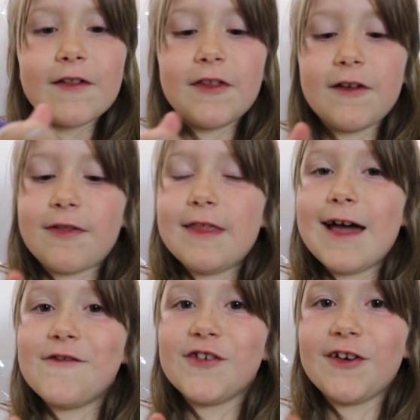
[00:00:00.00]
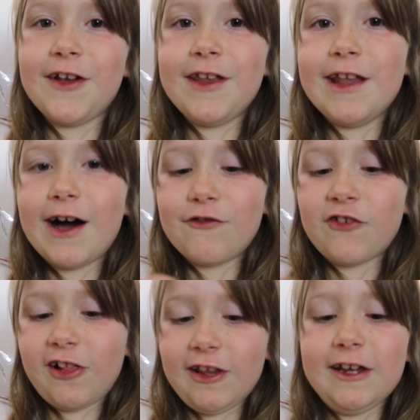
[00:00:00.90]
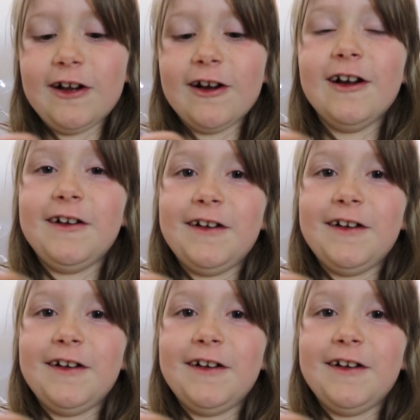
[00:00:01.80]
There's never enough glitter.